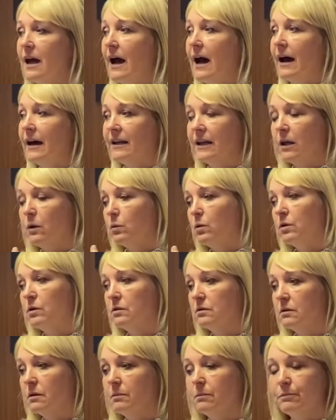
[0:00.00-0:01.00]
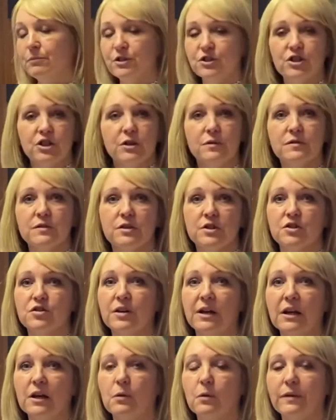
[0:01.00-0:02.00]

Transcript: and it will produce the drink